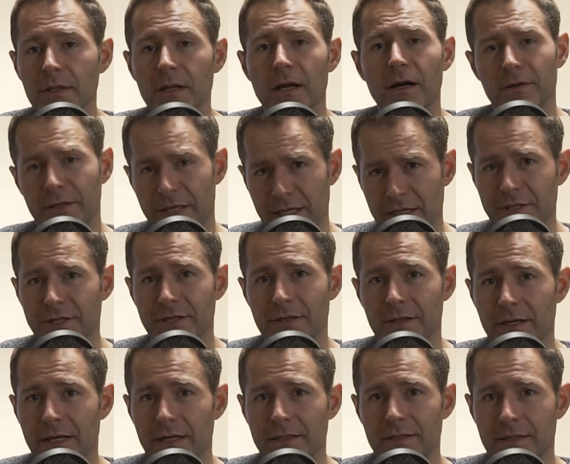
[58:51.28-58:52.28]
I'll catch you in
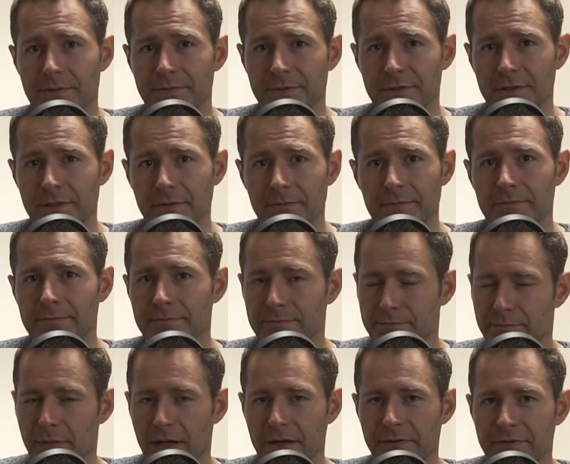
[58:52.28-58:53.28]
the next episode.
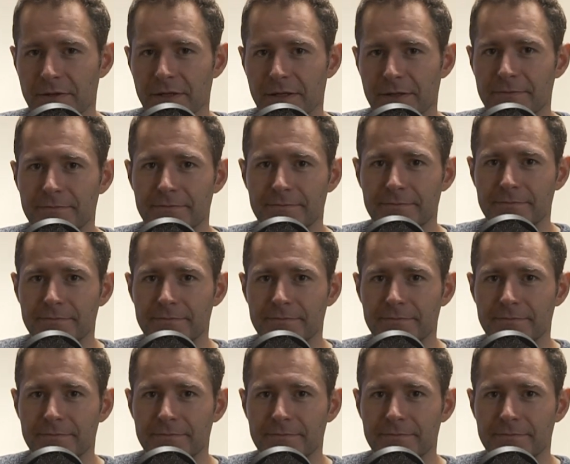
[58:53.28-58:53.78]
Bye for now.